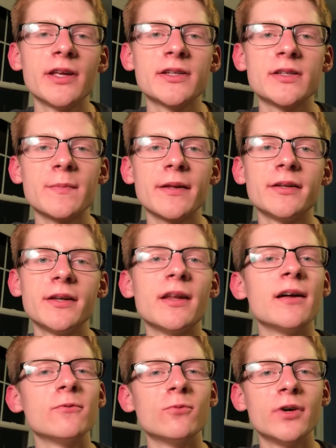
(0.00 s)
except I did
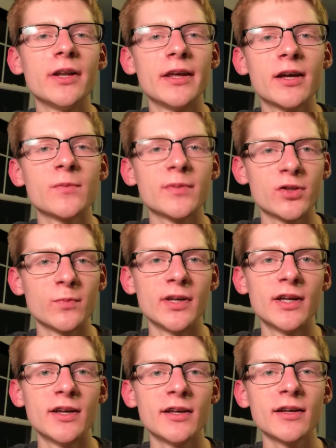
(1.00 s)
have one hiccup at the
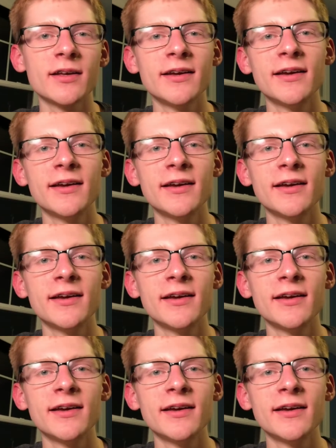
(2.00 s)
beginning.